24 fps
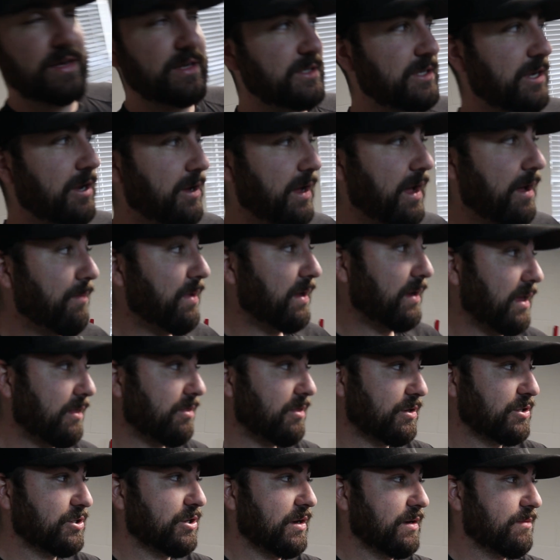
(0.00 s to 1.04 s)
So I'm gonna
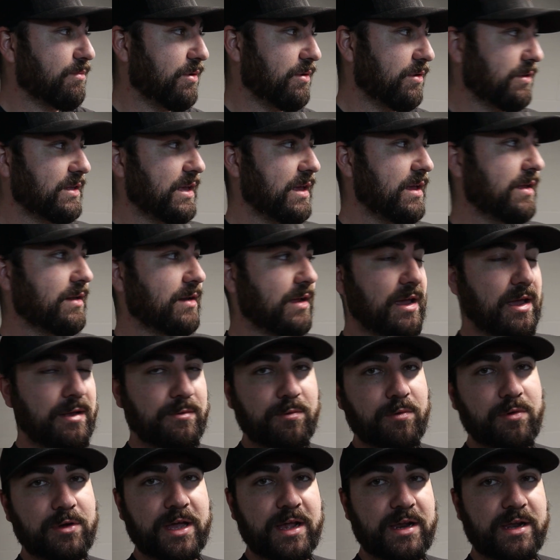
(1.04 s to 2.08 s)
get the truck pulled in
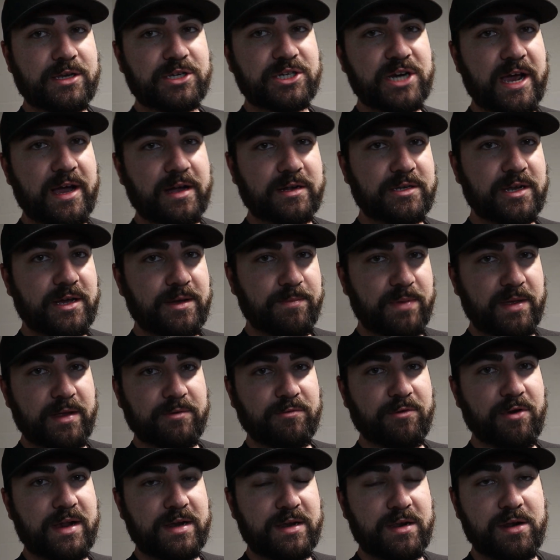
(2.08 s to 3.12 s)
and we'll get it jacked up
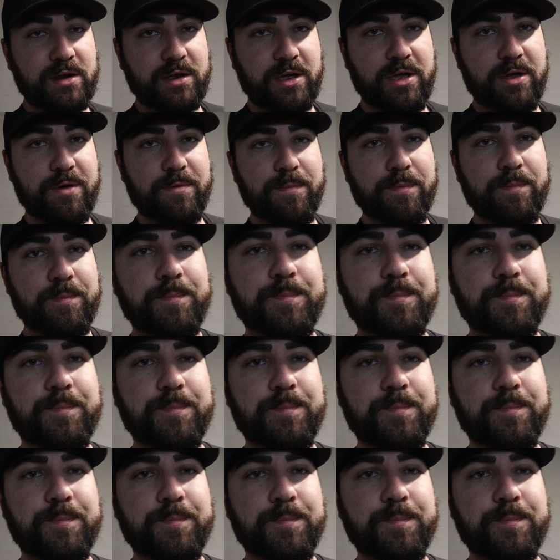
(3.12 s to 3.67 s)
and ready to go.